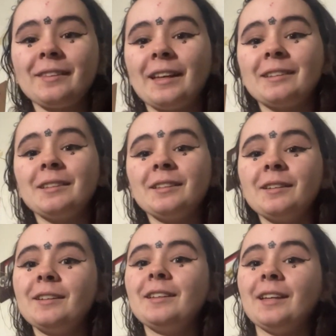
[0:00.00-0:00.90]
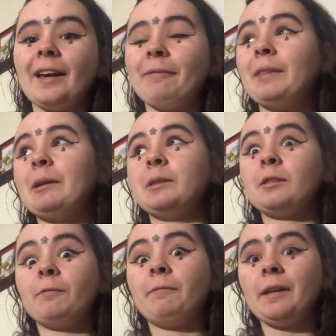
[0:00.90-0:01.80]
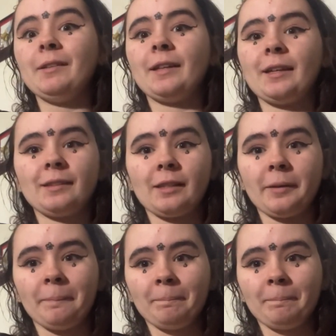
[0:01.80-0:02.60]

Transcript: That, yeah, that was very tasty.